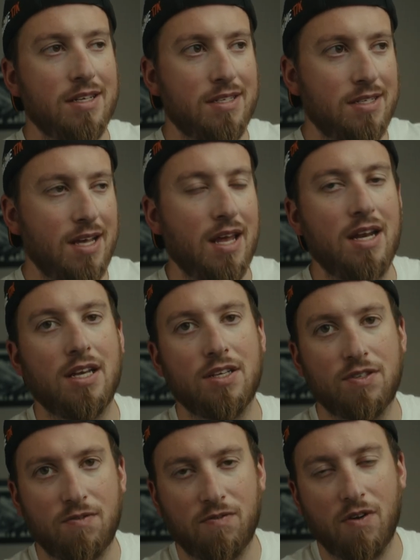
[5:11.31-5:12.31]

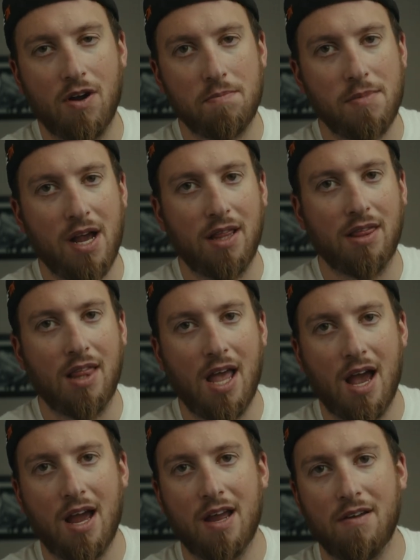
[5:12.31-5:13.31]
settings from my
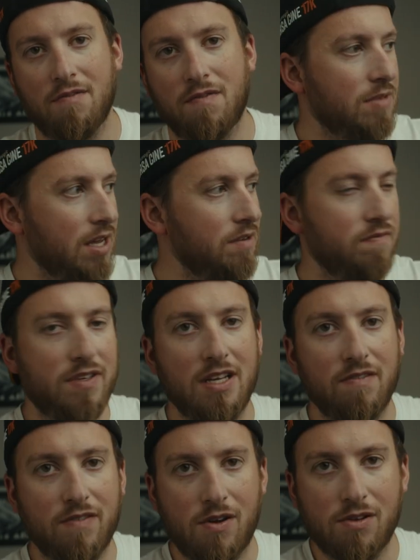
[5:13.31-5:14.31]
live kind of
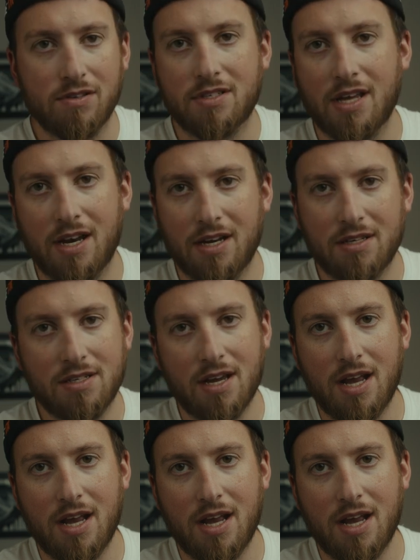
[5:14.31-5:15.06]
default settings,